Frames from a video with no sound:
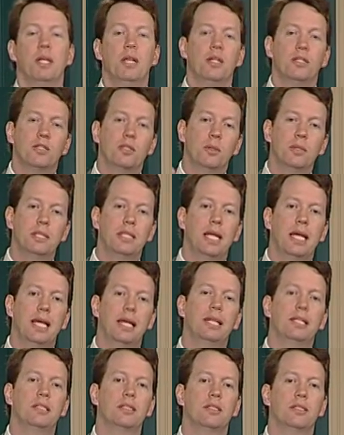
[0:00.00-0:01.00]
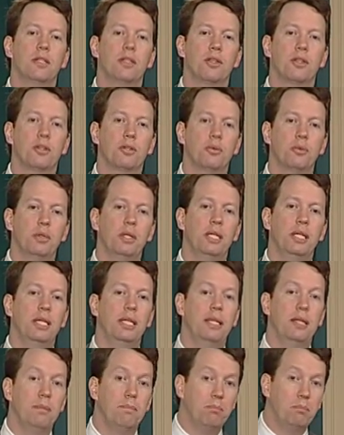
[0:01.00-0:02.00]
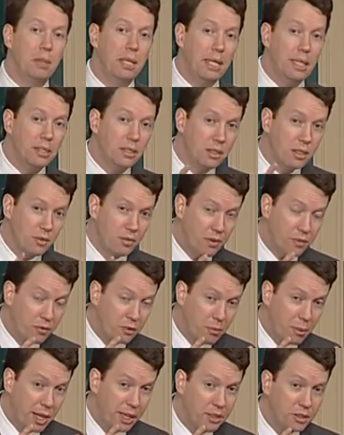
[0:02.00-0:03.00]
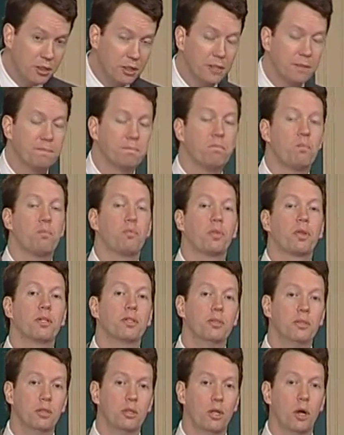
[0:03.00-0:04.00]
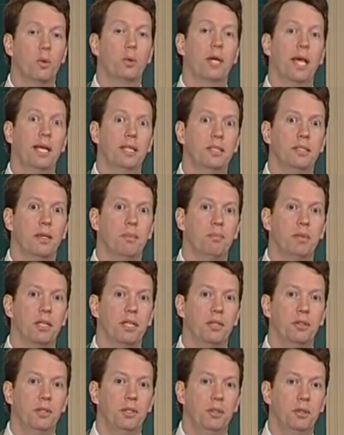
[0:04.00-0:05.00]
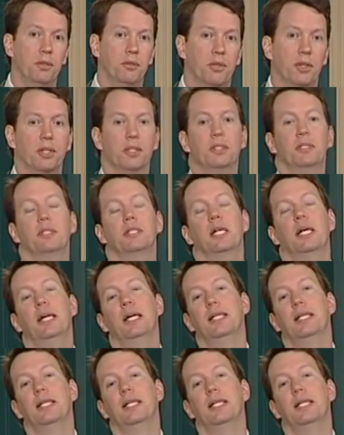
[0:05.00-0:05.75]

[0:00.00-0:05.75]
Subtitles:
So it takes three pieces of information to locate something in the universe.